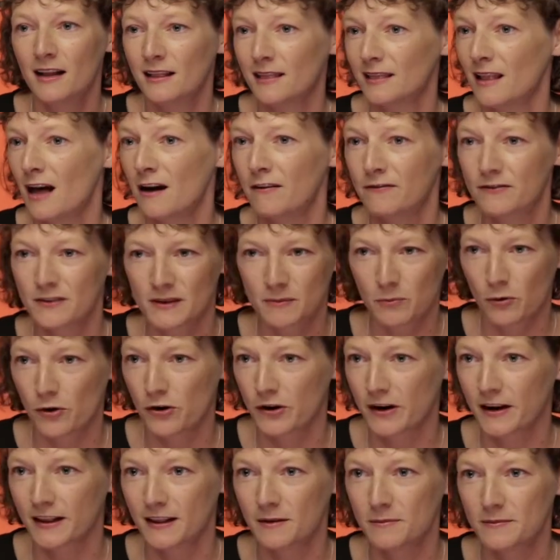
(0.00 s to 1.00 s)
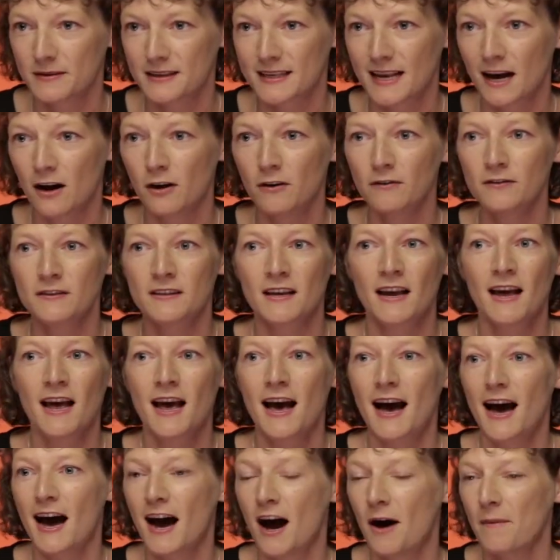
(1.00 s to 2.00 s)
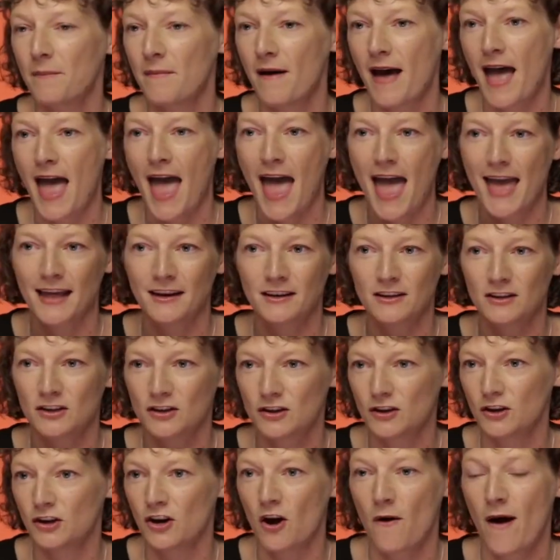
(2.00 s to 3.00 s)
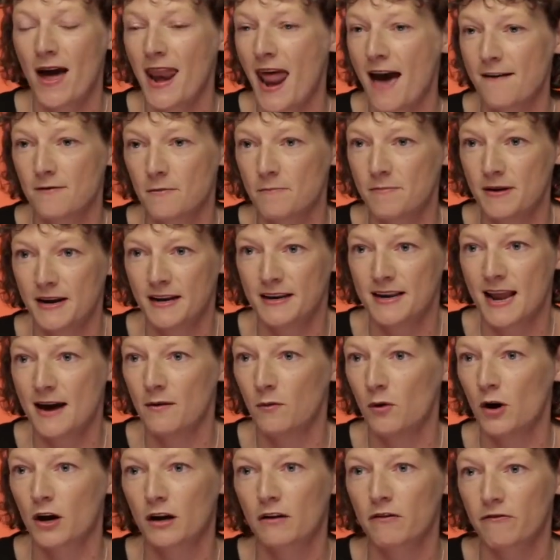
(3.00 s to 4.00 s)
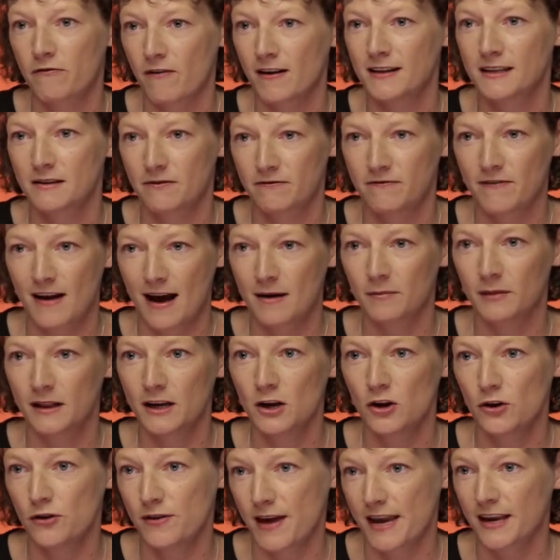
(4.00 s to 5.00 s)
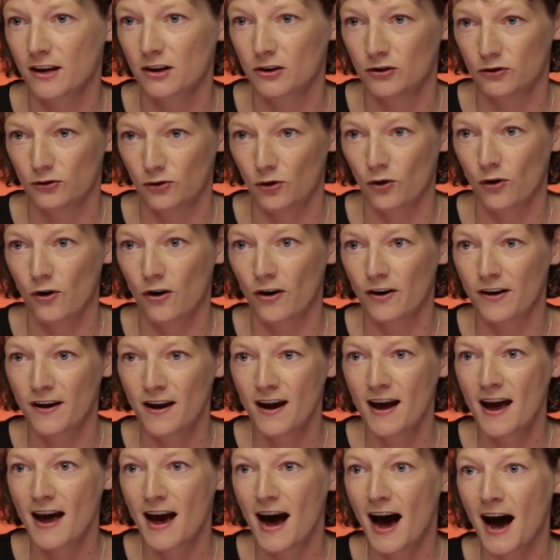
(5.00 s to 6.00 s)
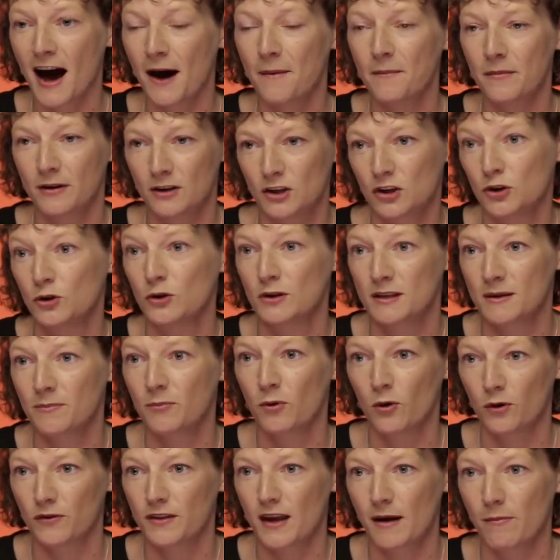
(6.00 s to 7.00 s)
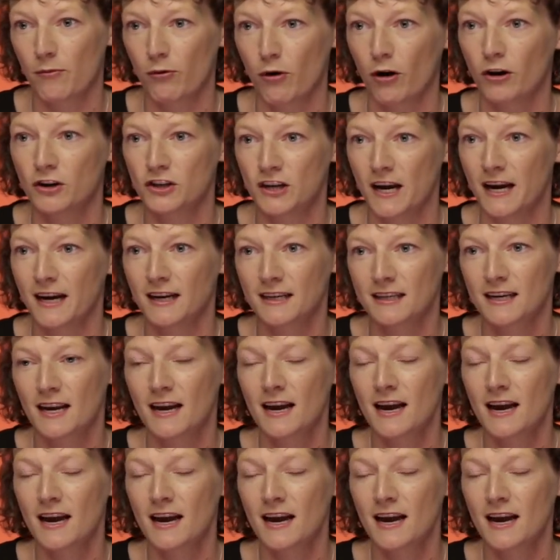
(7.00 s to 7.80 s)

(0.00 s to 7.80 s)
love spruiking themselves, and, you know, and have a big network of friends and family who they can draw on to support their project.